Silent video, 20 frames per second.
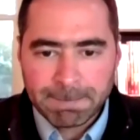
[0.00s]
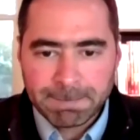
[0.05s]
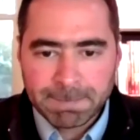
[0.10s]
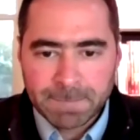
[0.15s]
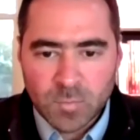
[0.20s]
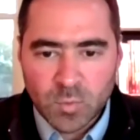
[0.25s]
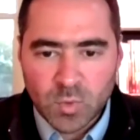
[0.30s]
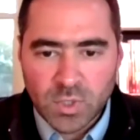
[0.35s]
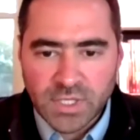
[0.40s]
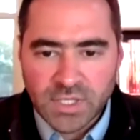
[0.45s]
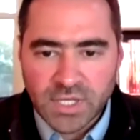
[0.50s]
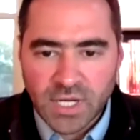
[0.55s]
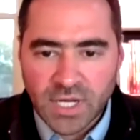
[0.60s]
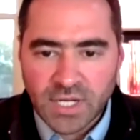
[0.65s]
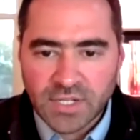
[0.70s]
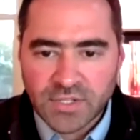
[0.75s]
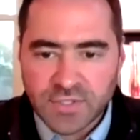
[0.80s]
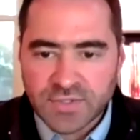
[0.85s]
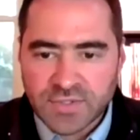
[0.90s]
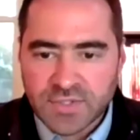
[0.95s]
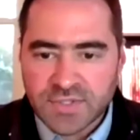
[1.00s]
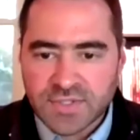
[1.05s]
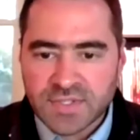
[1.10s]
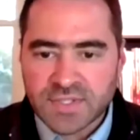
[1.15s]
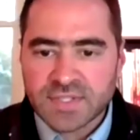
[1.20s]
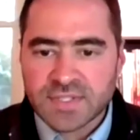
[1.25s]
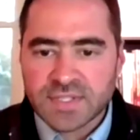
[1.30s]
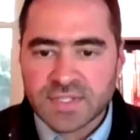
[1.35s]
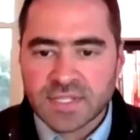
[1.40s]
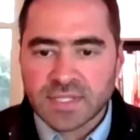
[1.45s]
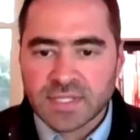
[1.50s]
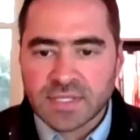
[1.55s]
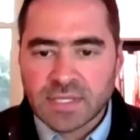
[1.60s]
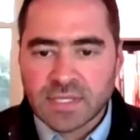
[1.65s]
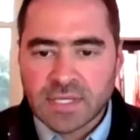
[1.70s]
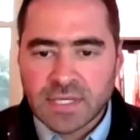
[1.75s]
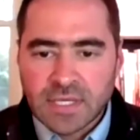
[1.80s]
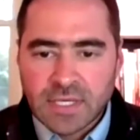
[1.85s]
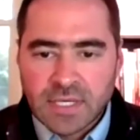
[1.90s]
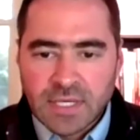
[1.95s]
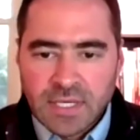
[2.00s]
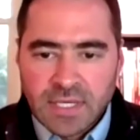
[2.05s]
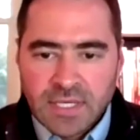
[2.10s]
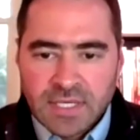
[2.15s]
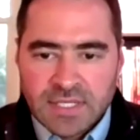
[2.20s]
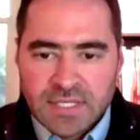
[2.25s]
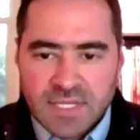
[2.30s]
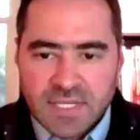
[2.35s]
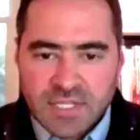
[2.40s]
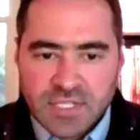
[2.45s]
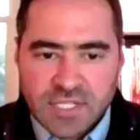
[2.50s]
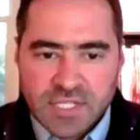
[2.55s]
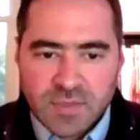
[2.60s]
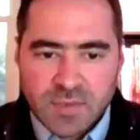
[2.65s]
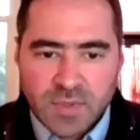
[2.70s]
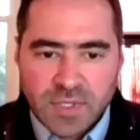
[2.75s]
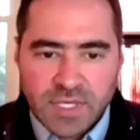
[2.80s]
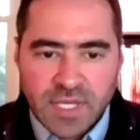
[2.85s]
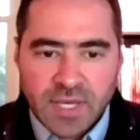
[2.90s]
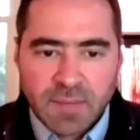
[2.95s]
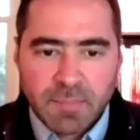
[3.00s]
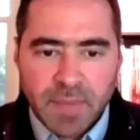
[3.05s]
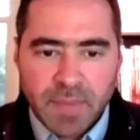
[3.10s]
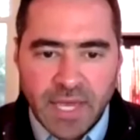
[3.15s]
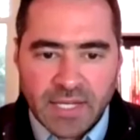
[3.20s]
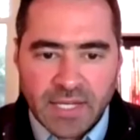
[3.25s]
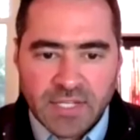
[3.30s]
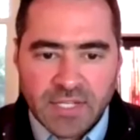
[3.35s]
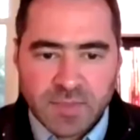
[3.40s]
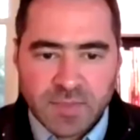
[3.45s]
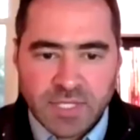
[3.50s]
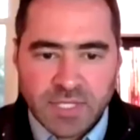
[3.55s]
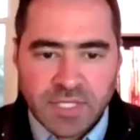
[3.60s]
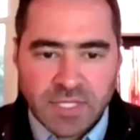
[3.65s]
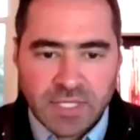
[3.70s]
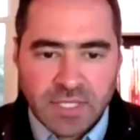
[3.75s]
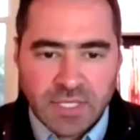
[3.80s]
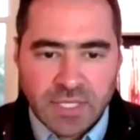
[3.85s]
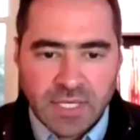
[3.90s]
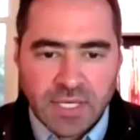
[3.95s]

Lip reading: One doctor's assistant said she would get back to me,